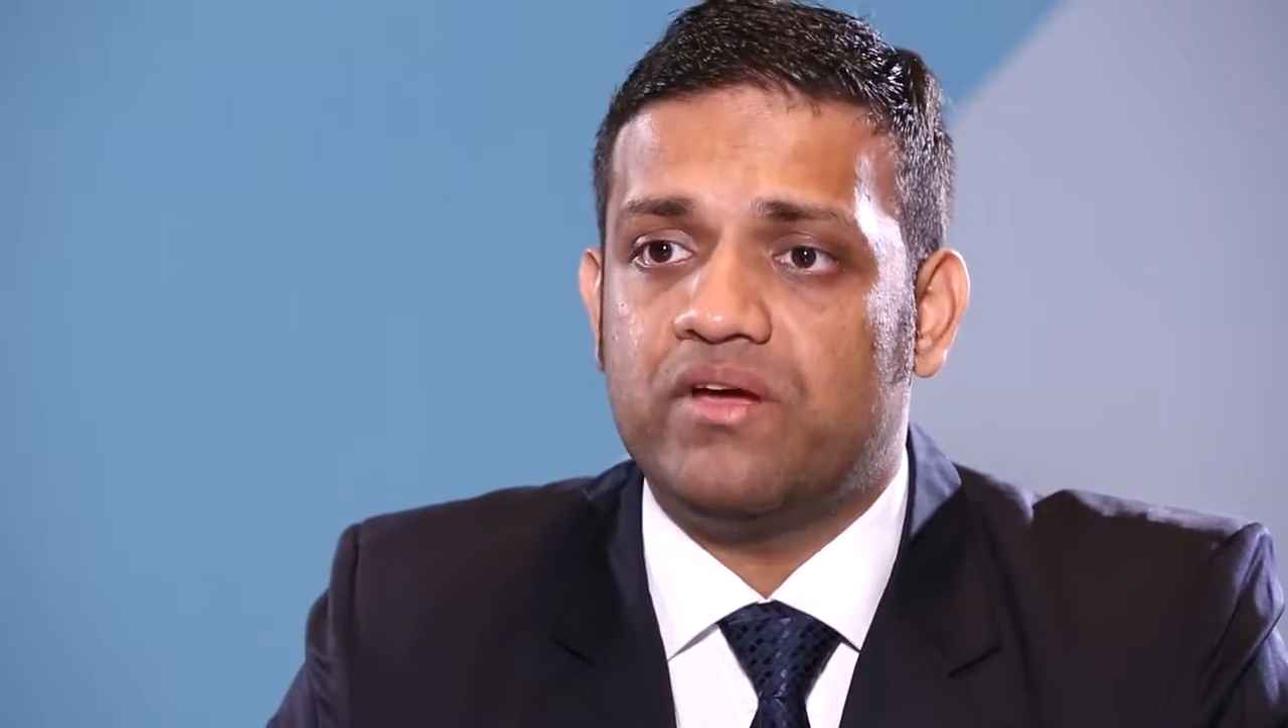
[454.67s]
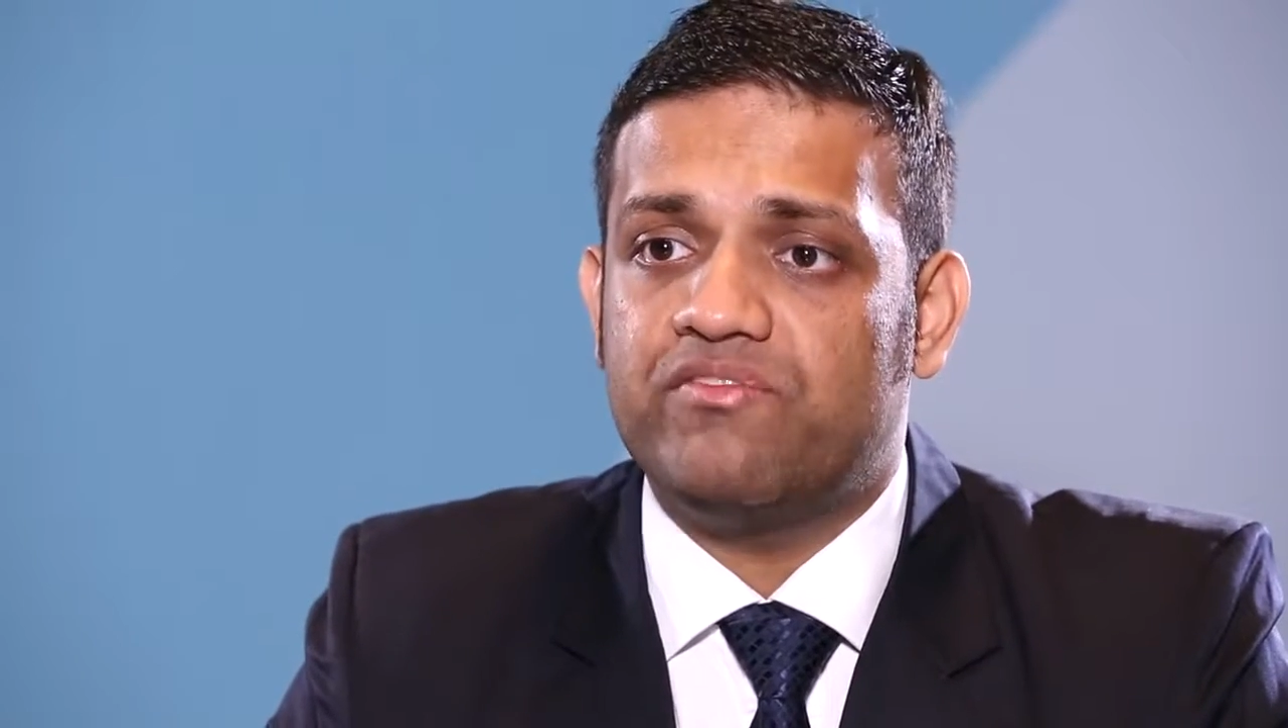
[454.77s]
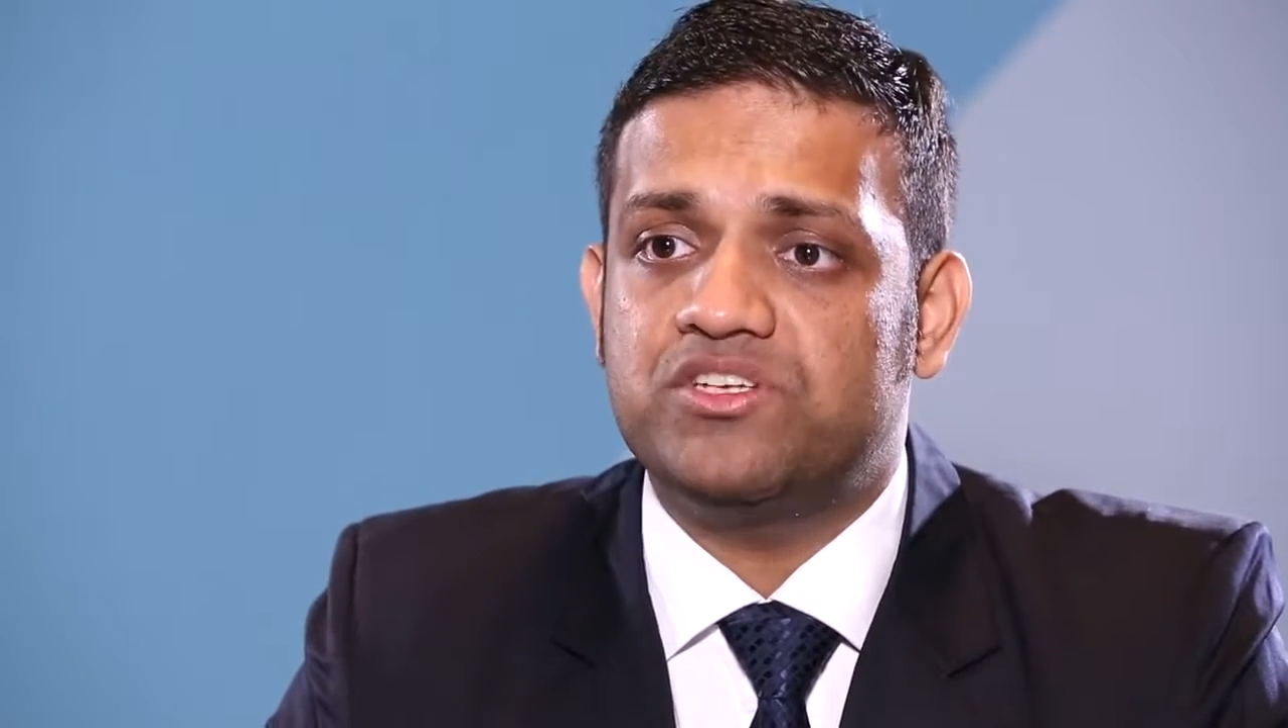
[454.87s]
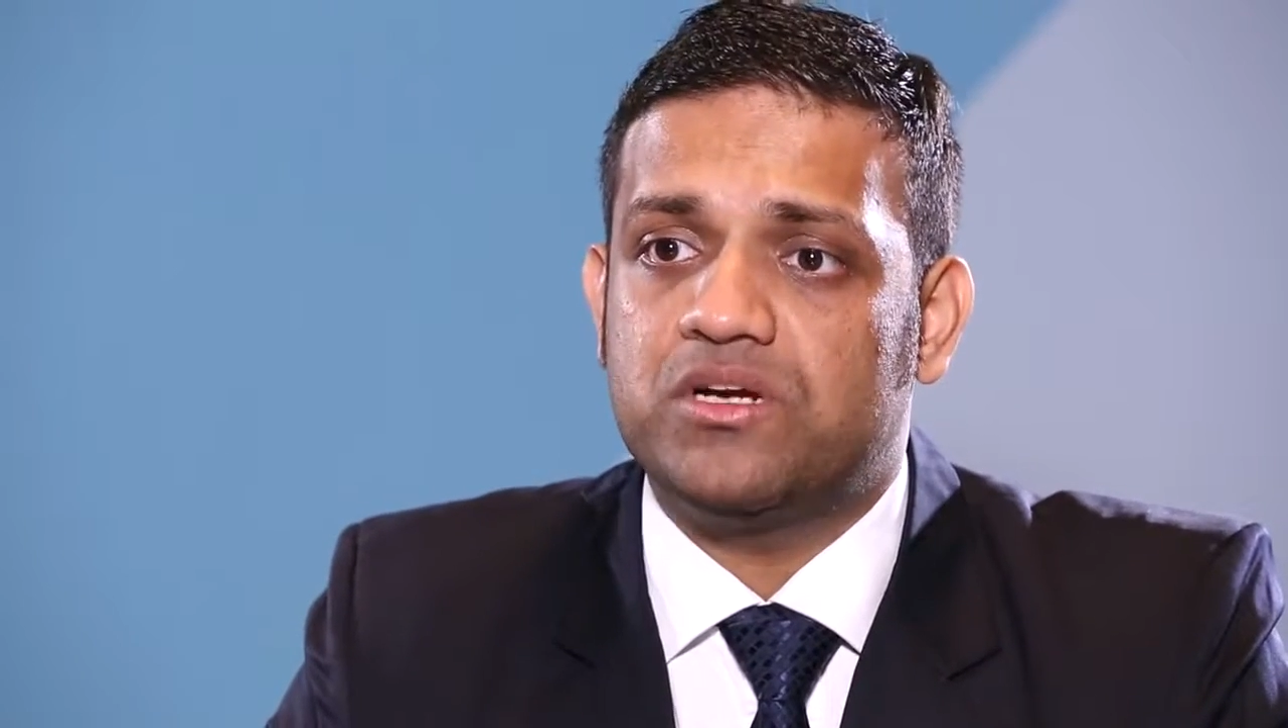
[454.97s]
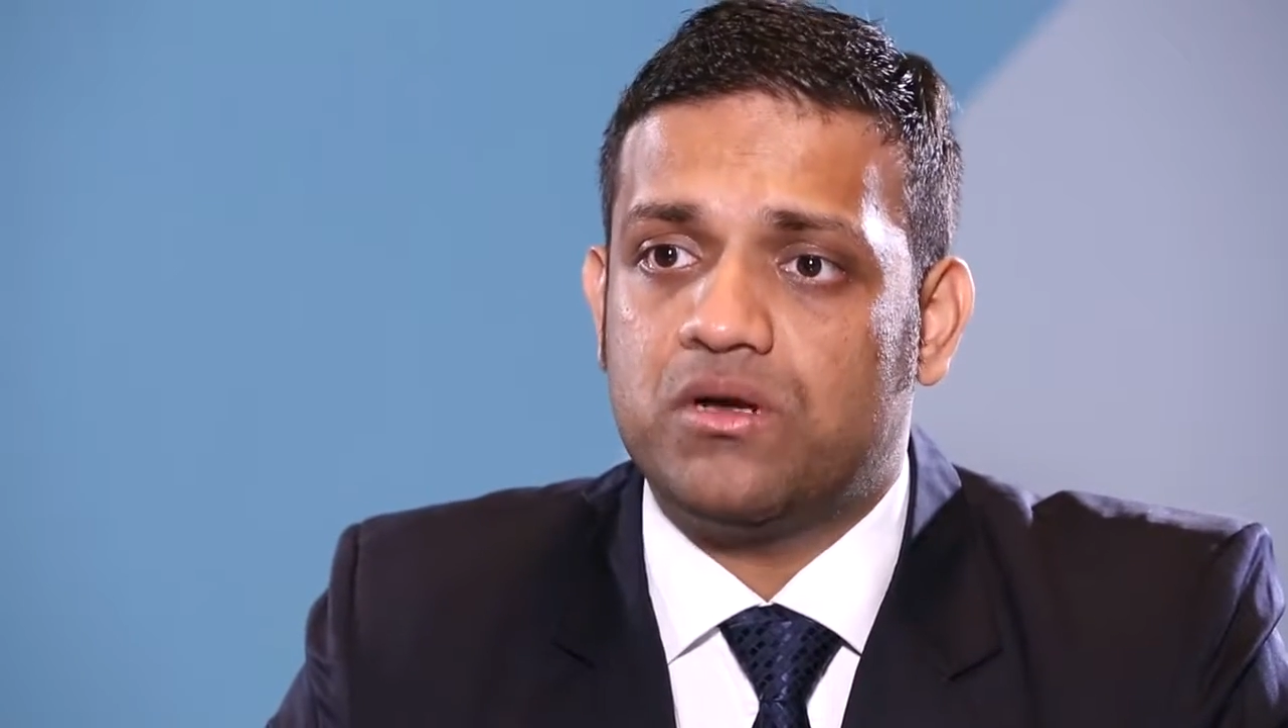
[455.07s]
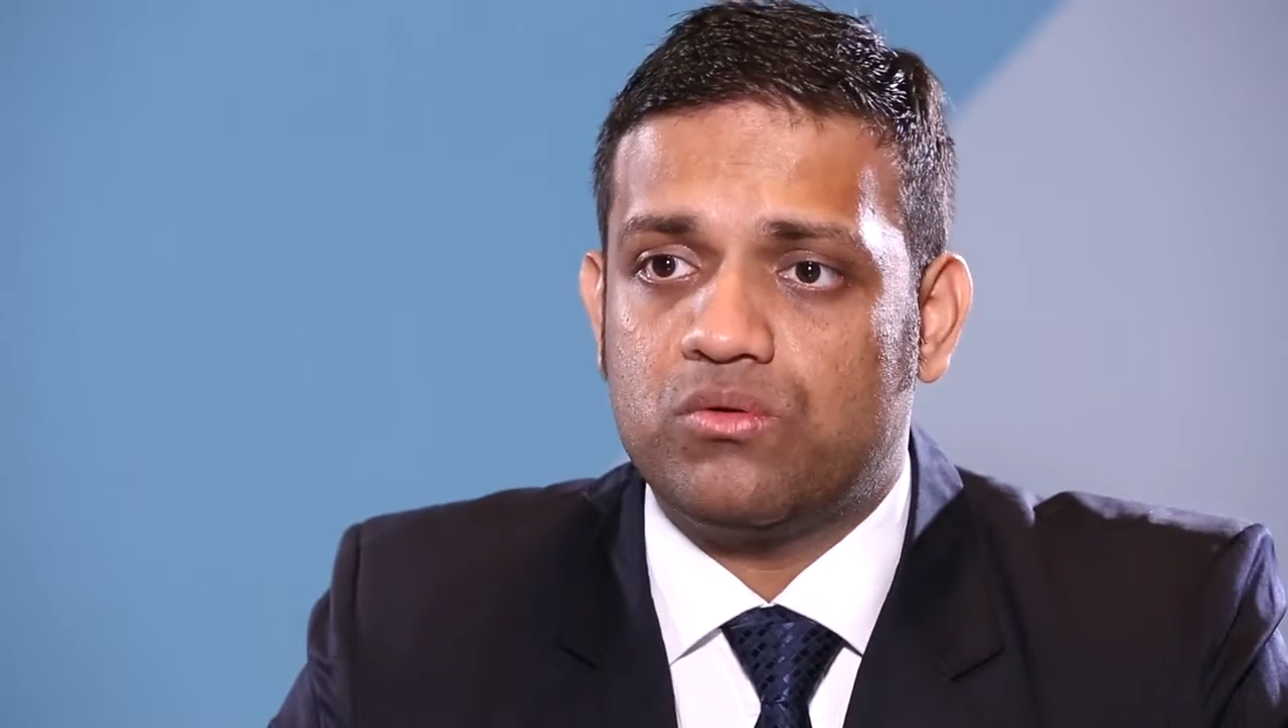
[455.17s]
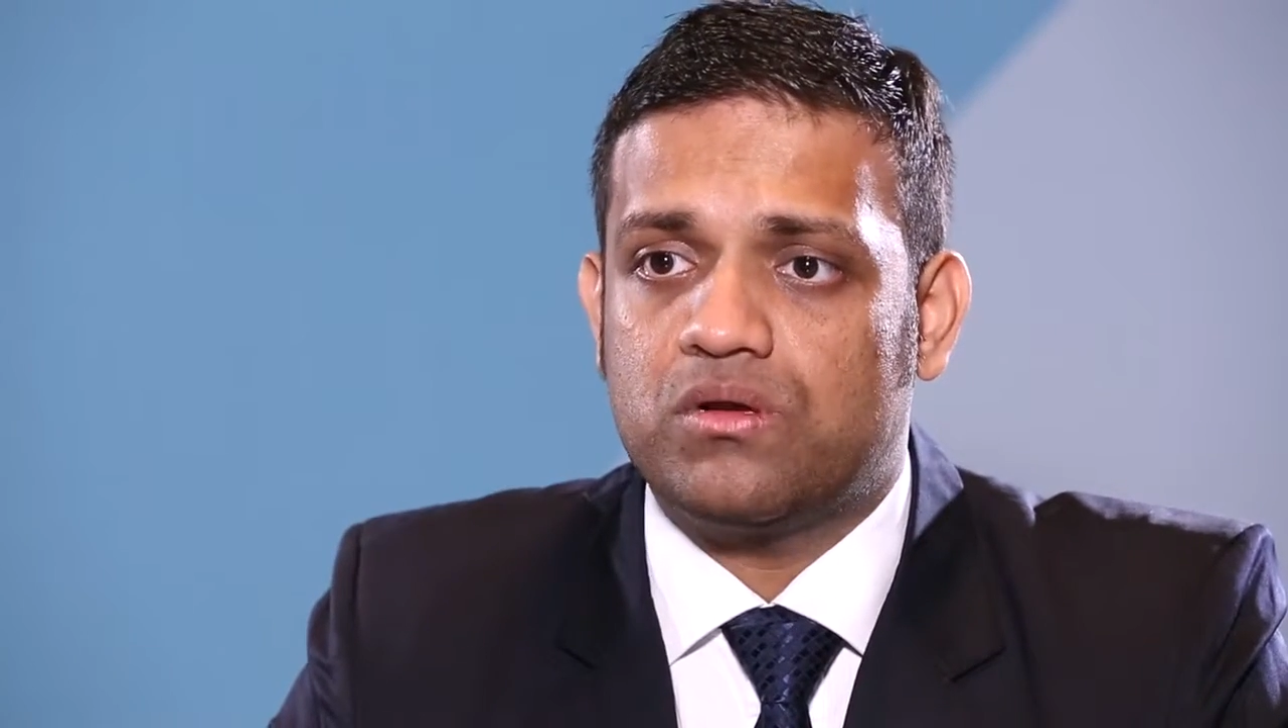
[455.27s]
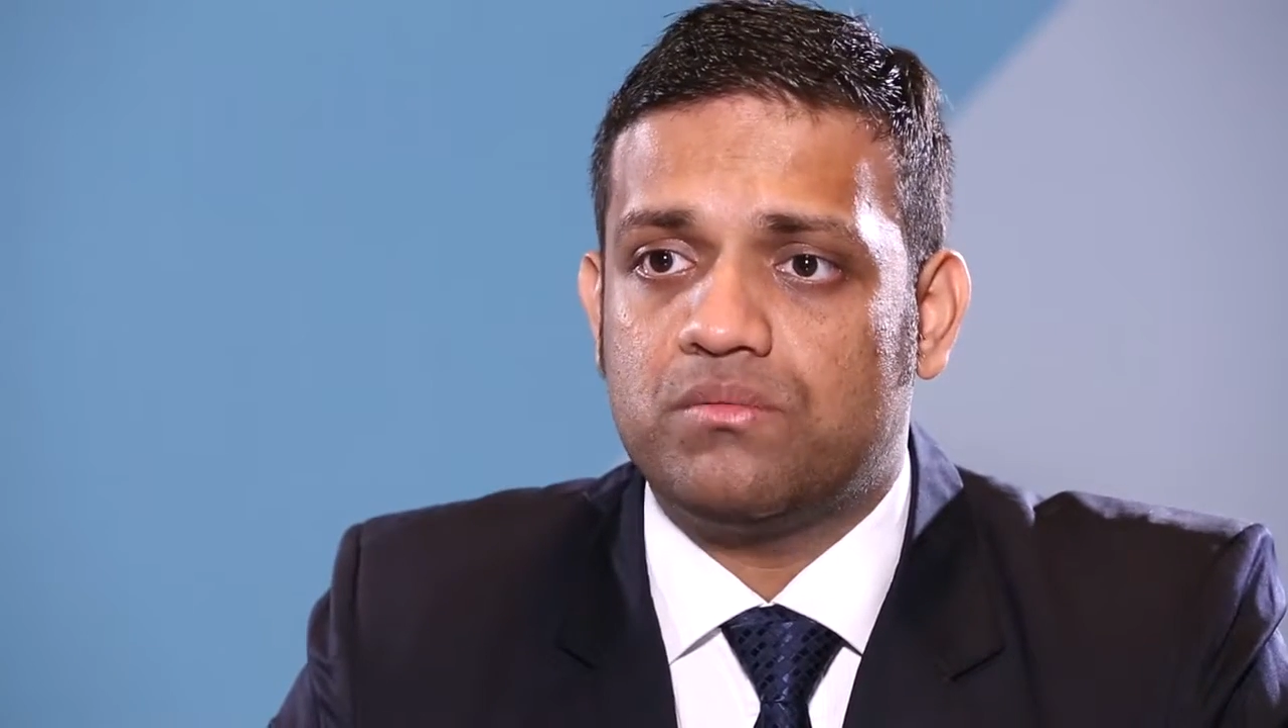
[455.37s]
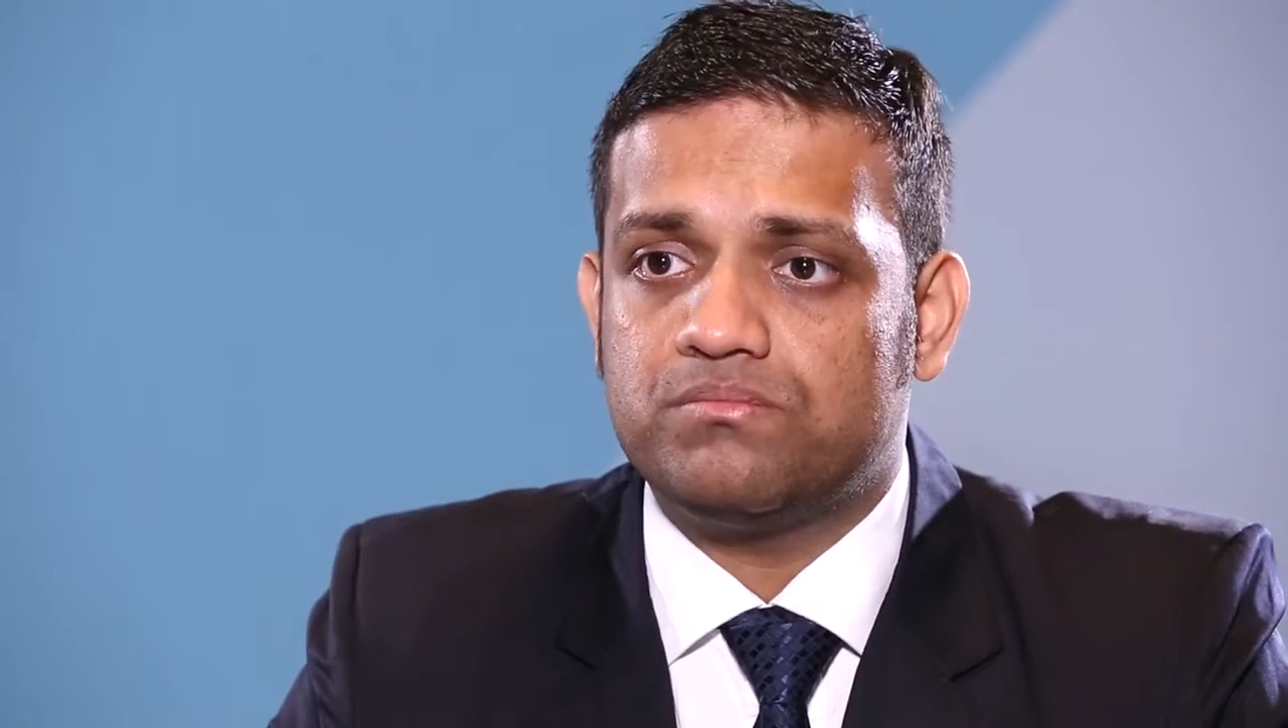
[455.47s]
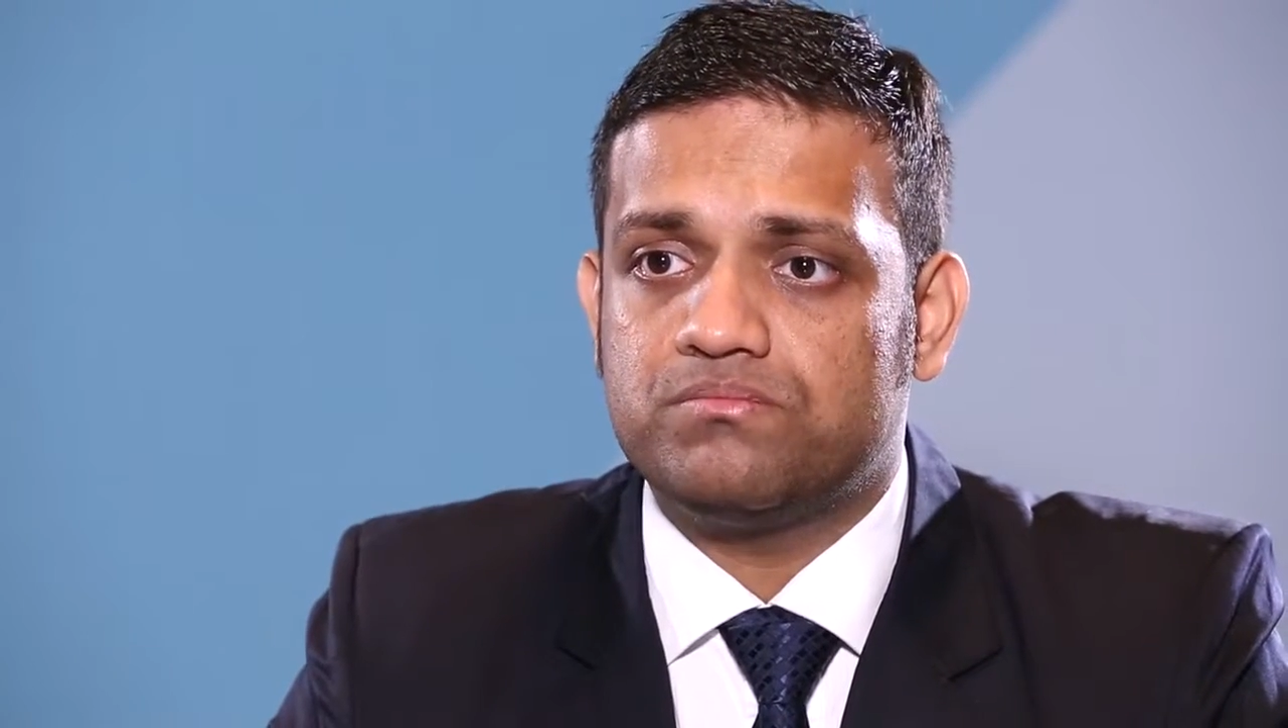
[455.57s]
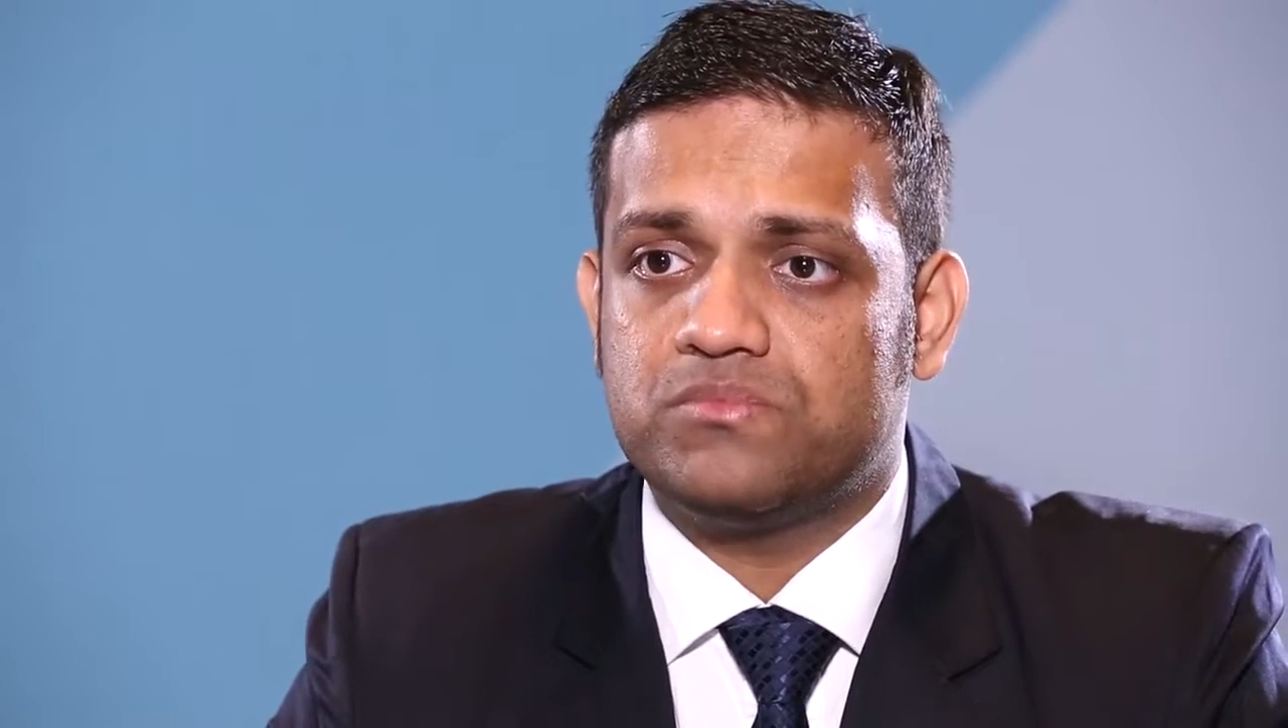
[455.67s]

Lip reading: efficient outcome.